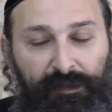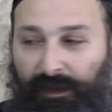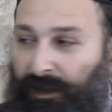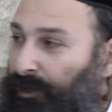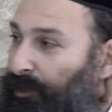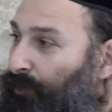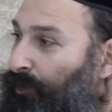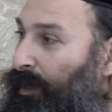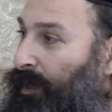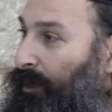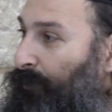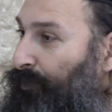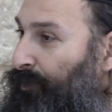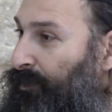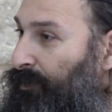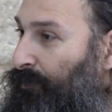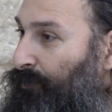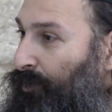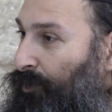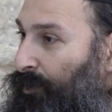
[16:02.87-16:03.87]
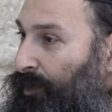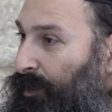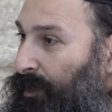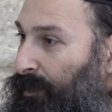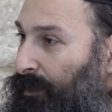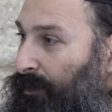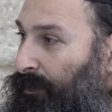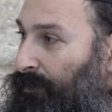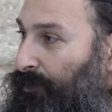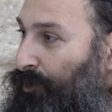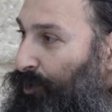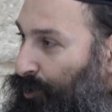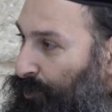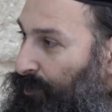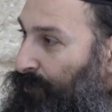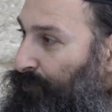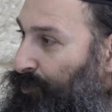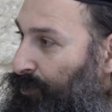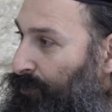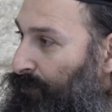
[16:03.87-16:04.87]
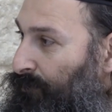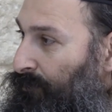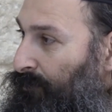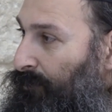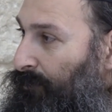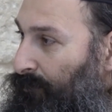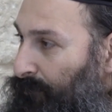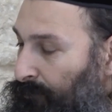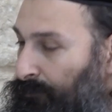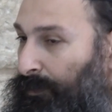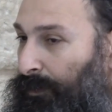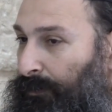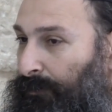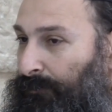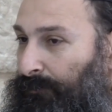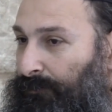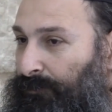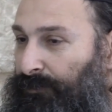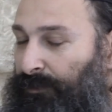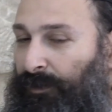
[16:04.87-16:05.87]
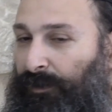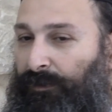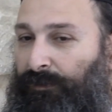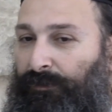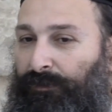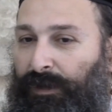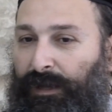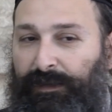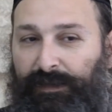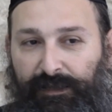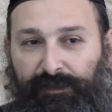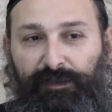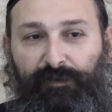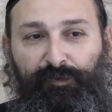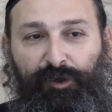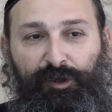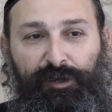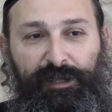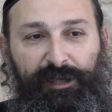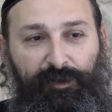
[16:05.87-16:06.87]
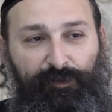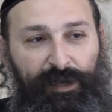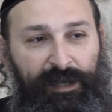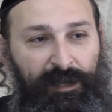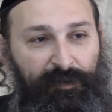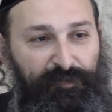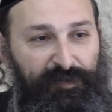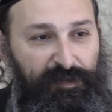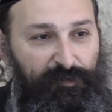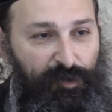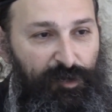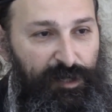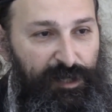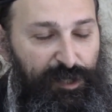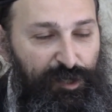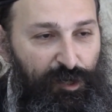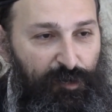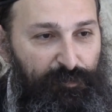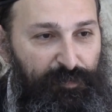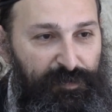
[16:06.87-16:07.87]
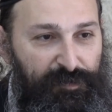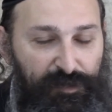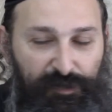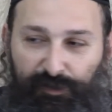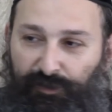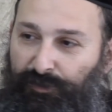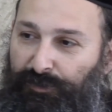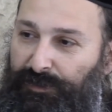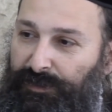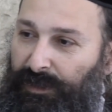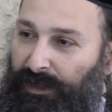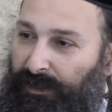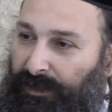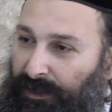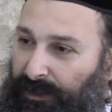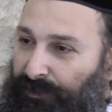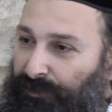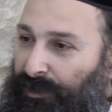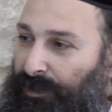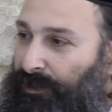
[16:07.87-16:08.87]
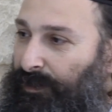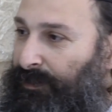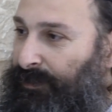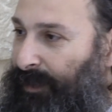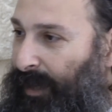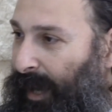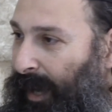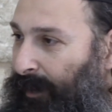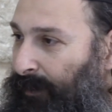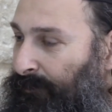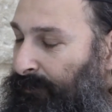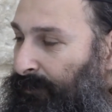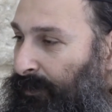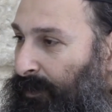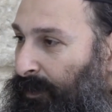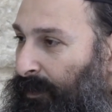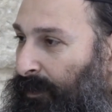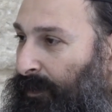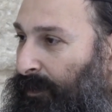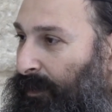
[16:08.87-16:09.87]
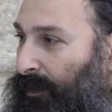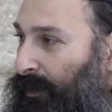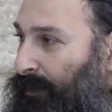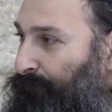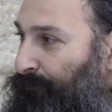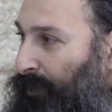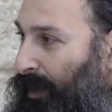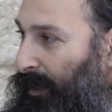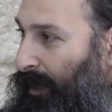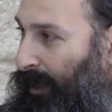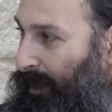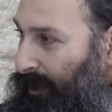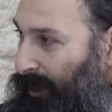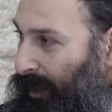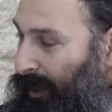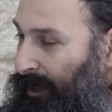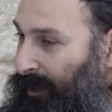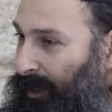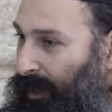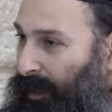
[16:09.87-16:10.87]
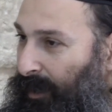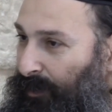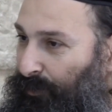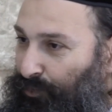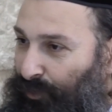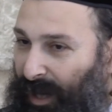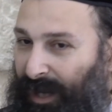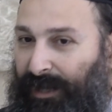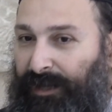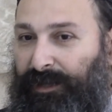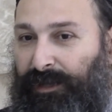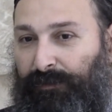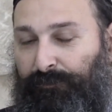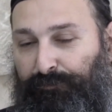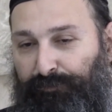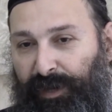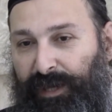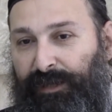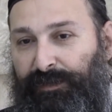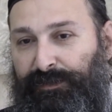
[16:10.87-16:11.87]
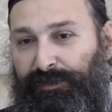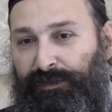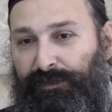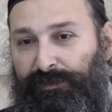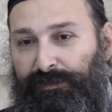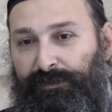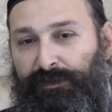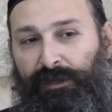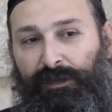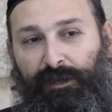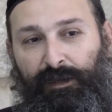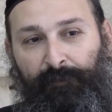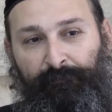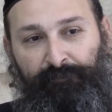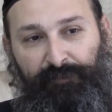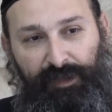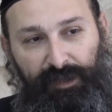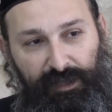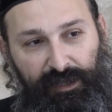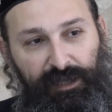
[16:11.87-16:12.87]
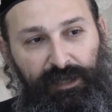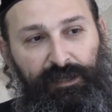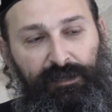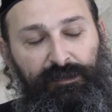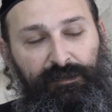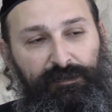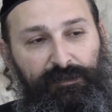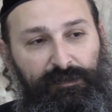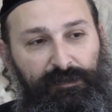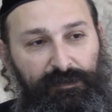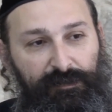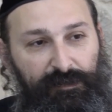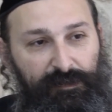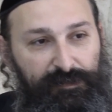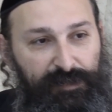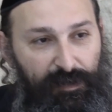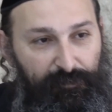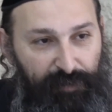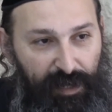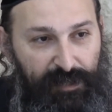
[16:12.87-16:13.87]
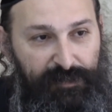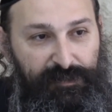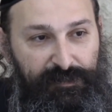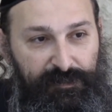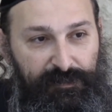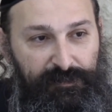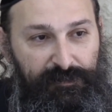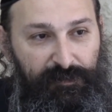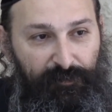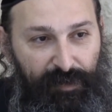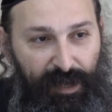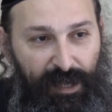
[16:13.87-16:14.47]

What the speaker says: And you wake up in the morning. You heard them too? Yeah. So, and in the morning, you wake up in the morning, you open the news, and Israel attacked Iranian bases in Damascus,